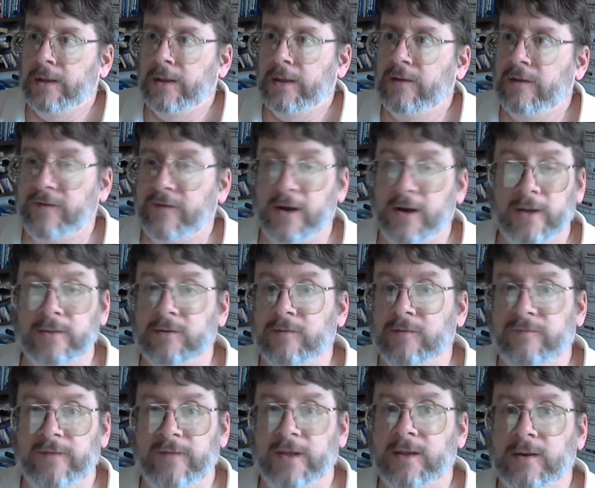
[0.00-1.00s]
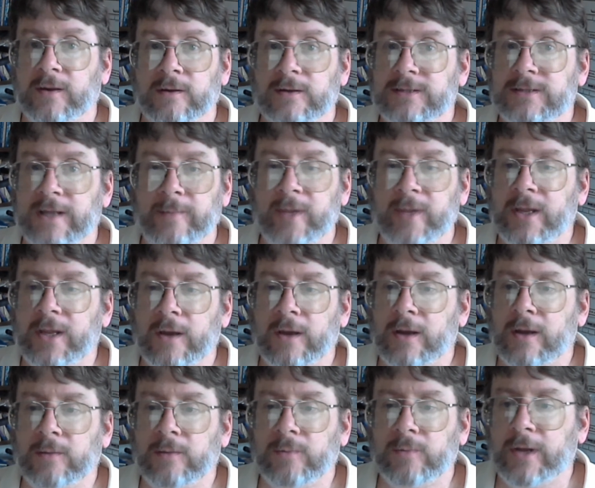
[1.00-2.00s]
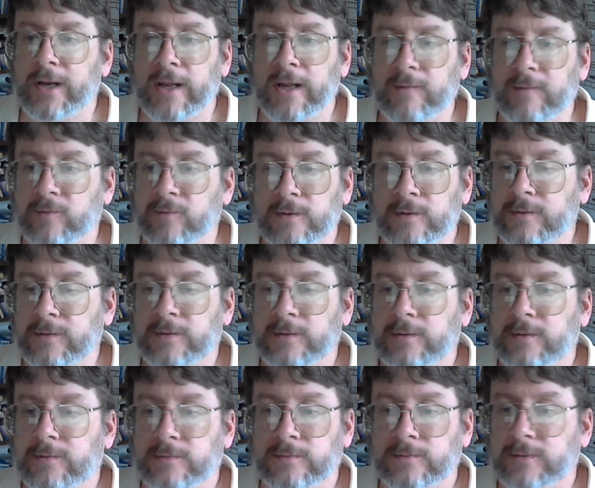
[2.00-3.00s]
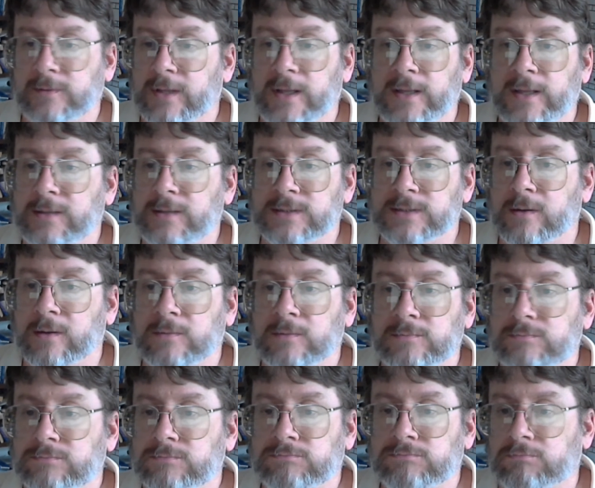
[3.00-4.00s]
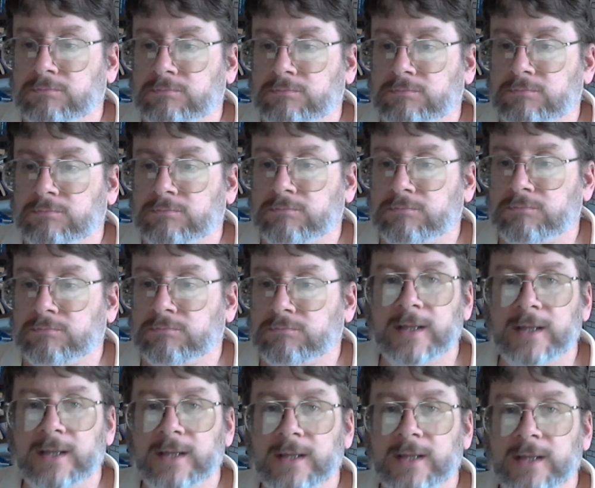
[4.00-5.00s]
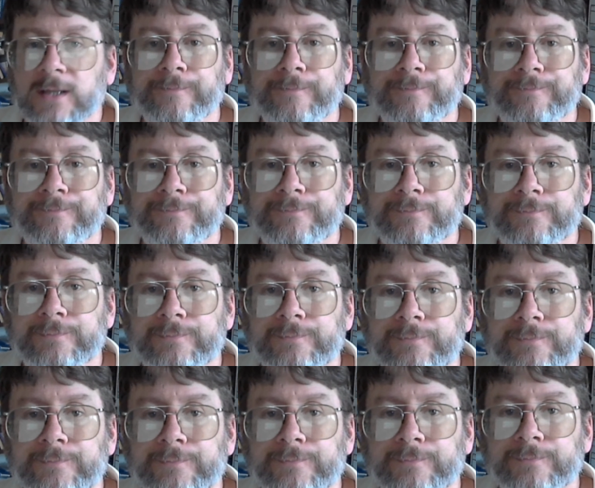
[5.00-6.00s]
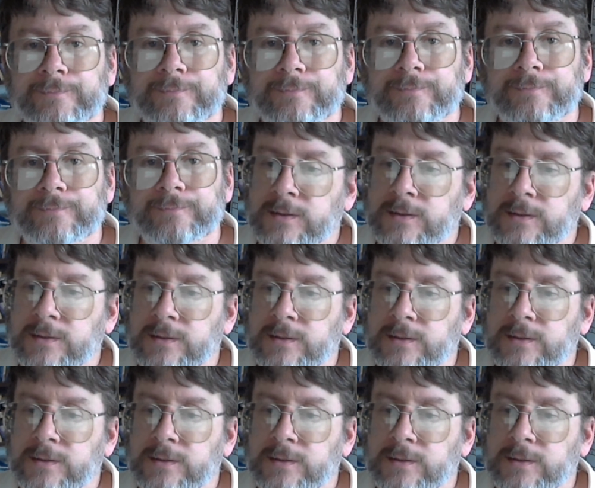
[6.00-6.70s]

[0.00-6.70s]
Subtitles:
father figure, demigod, whatever, they start making things up. It's like he does.